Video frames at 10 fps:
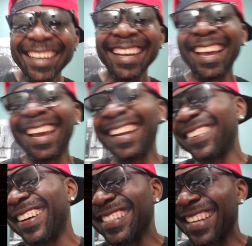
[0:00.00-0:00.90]

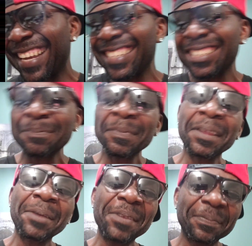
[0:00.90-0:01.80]
Anyways, guys,
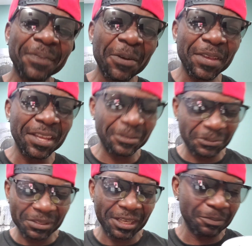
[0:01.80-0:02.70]
before we get to
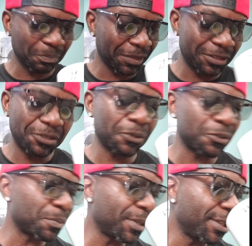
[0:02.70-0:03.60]
that,
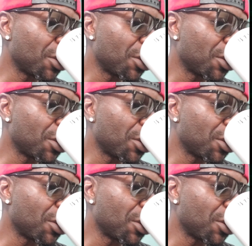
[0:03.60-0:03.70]
excuse me.